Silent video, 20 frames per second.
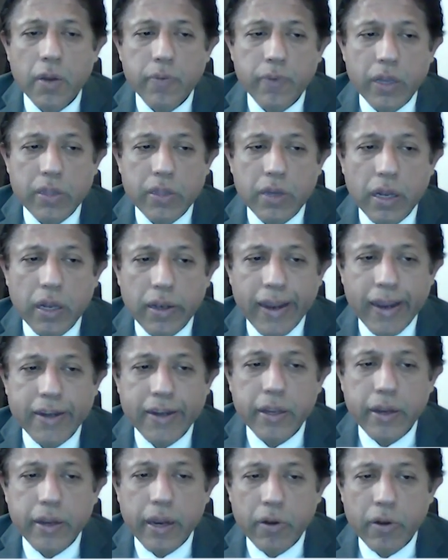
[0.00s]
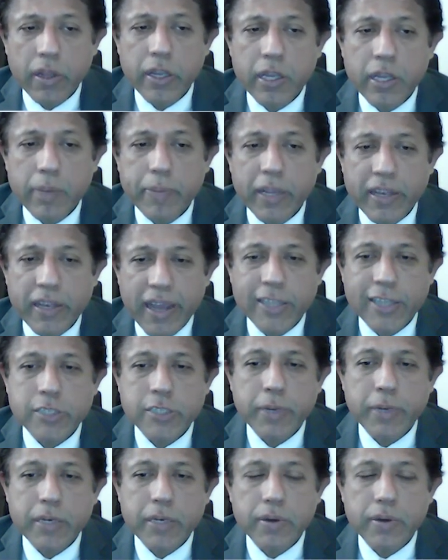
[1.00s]
with late gadolinium
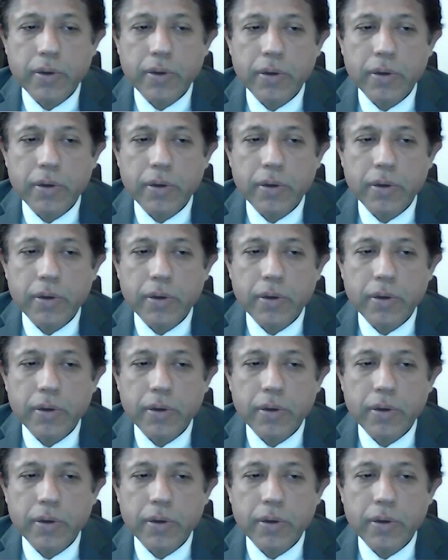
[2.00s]
enhancement